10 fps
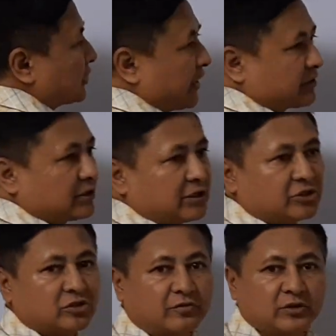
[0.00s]
the
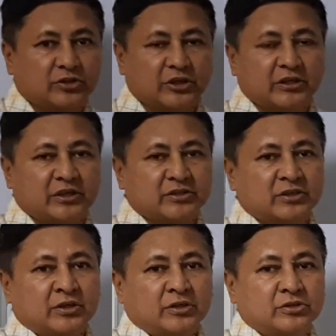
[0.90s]
acceleration of the train
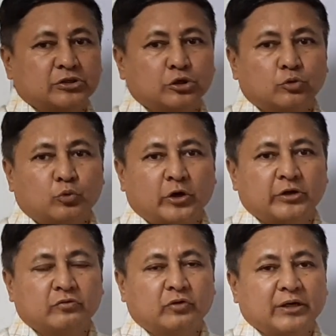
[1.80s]
is
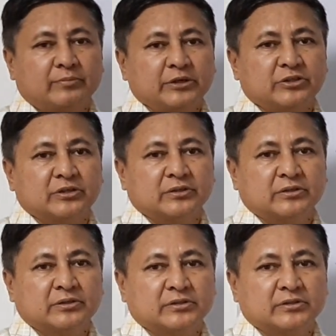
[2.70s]
0.1 meter